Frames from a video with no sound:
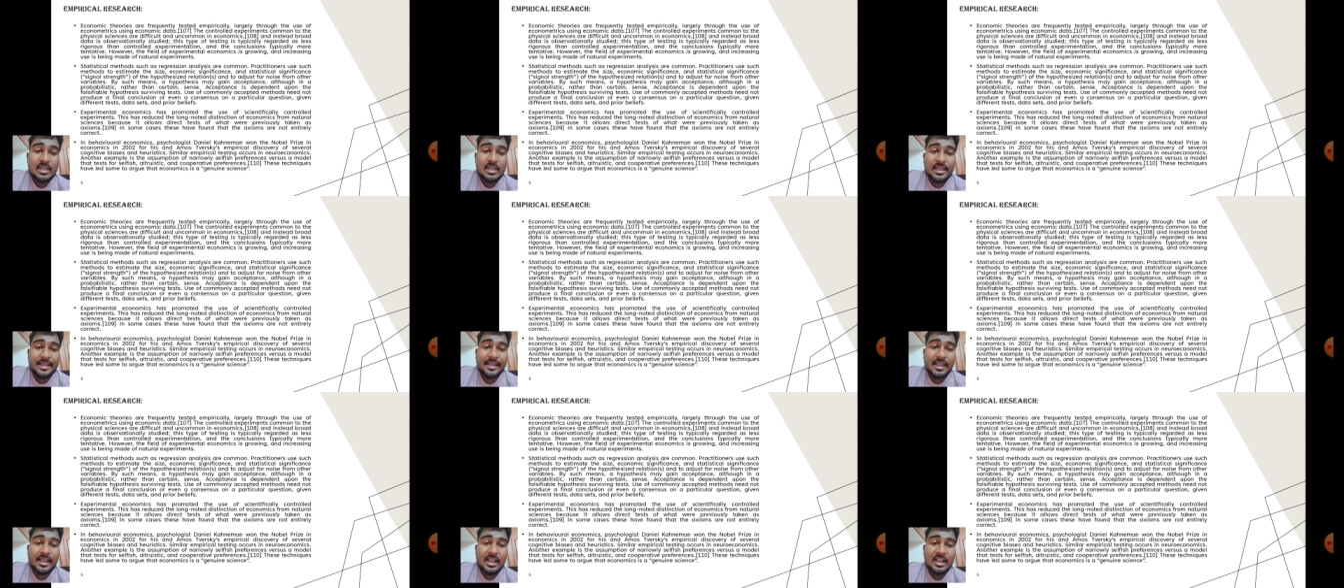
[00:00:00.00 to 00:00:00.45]

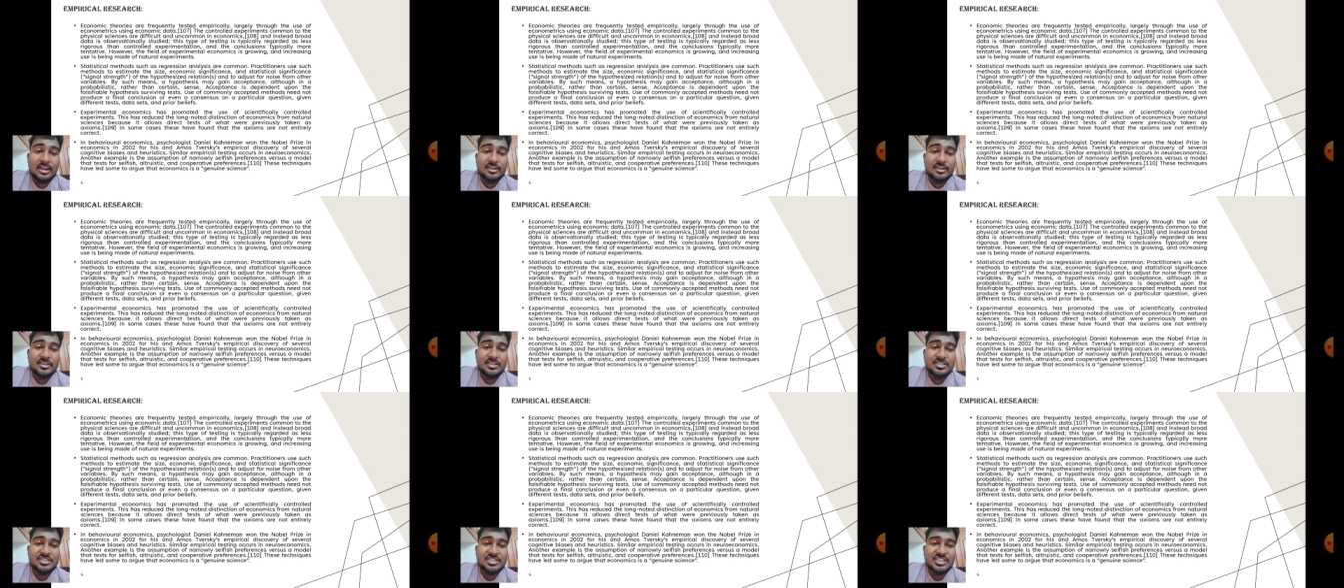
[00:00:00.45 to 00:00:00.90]

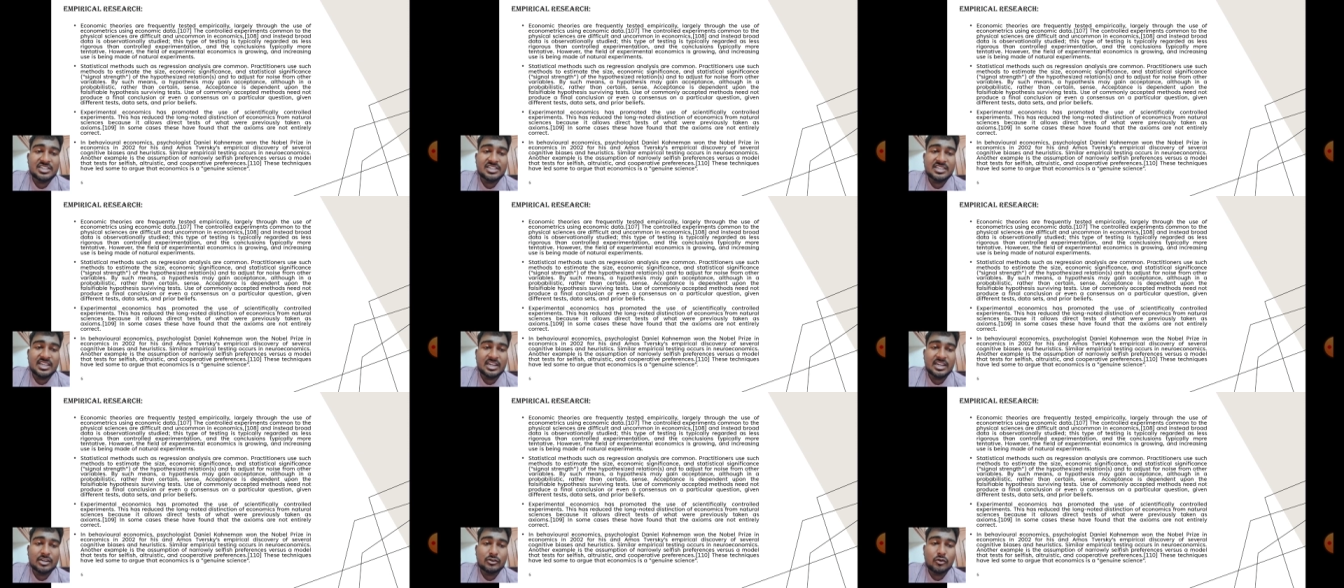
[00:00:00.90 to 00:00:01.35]
altruistic,
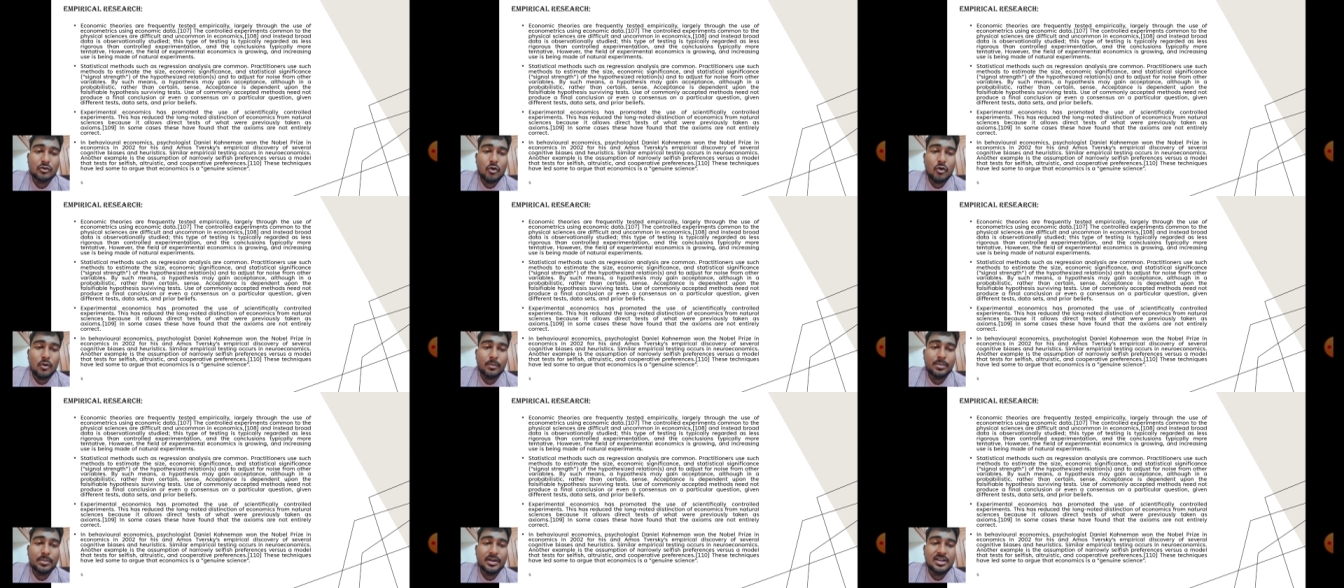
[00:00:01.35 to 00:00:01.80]
and
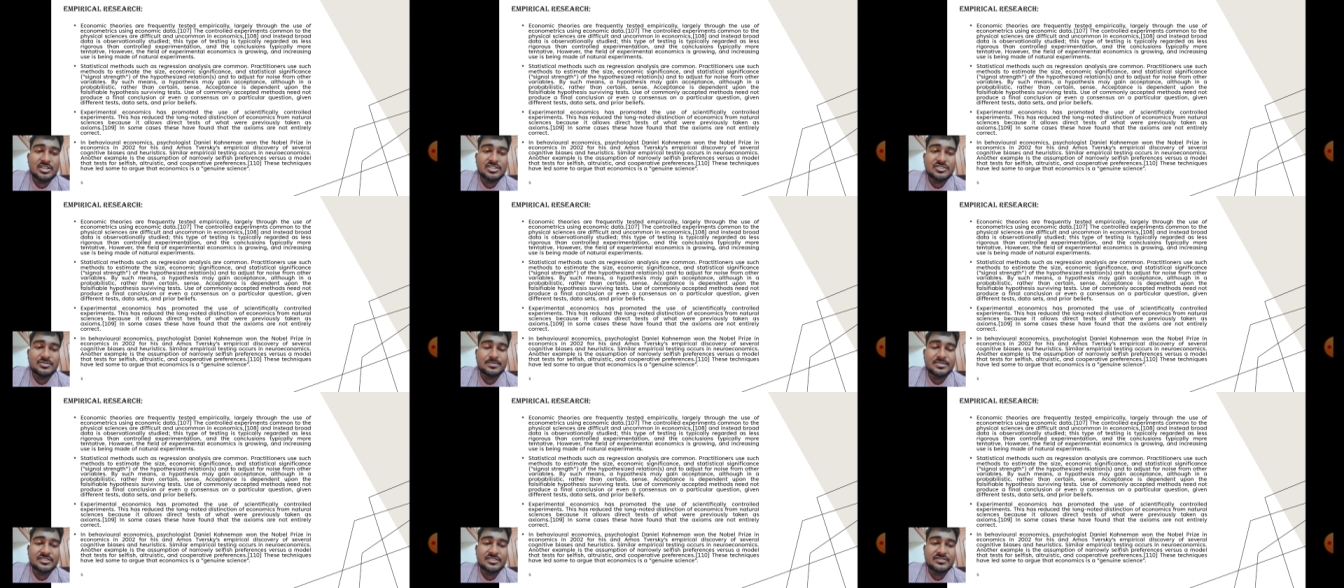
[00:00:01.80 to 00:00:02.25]
cooperative
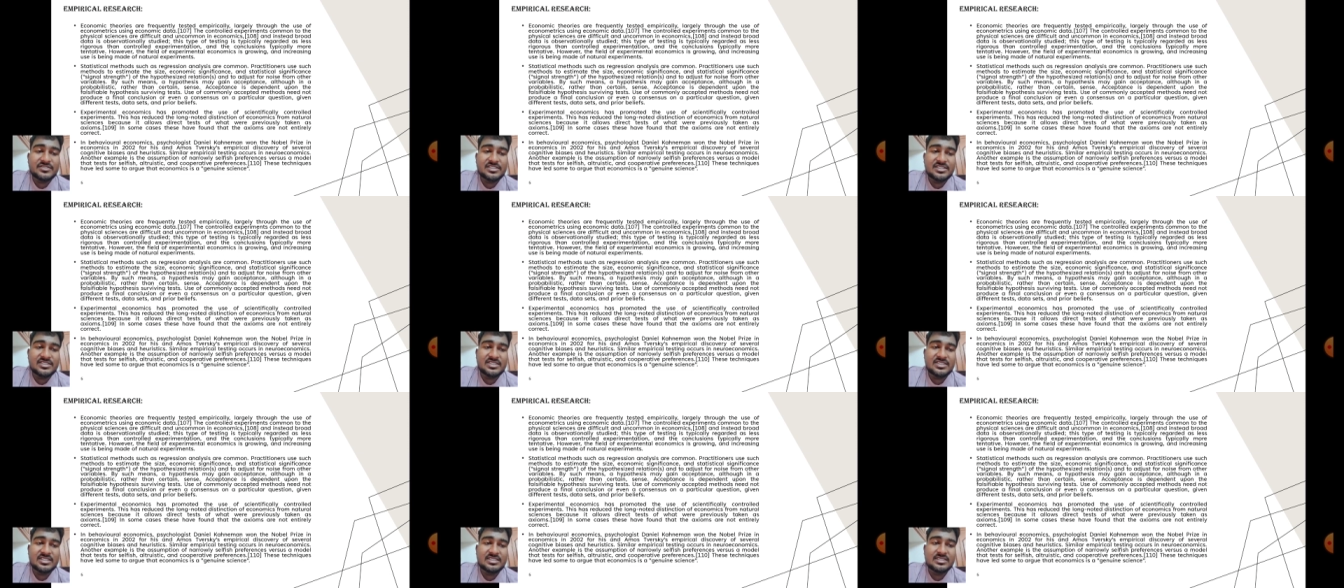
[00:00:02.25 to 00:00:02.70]

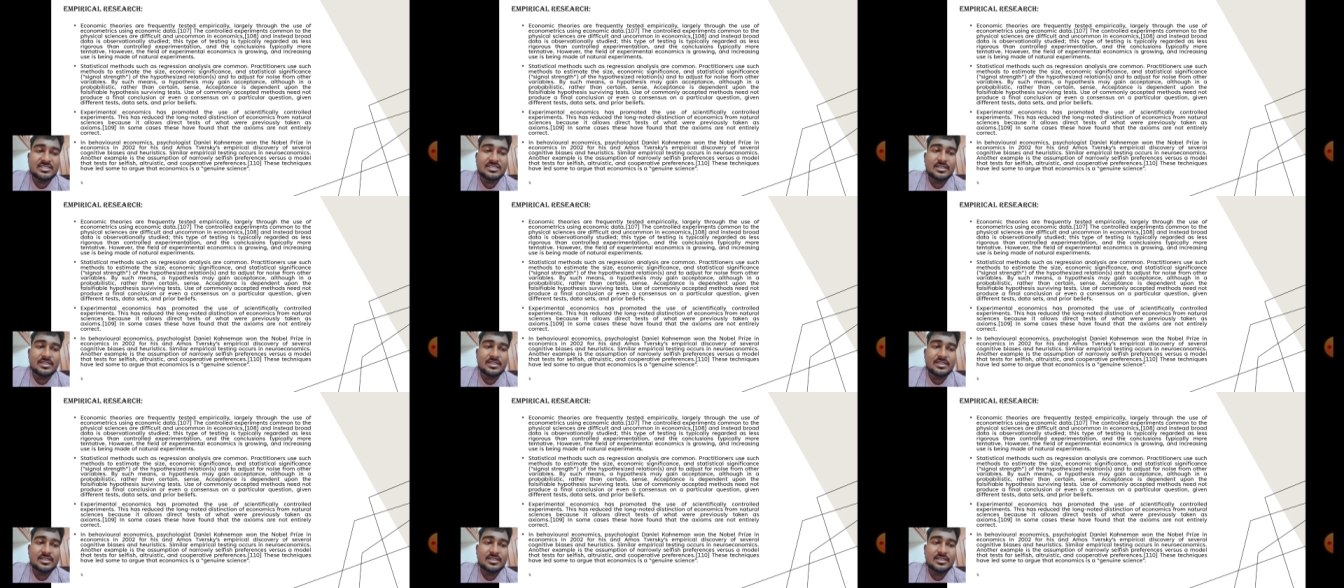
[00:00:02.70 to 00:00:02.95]
preferences.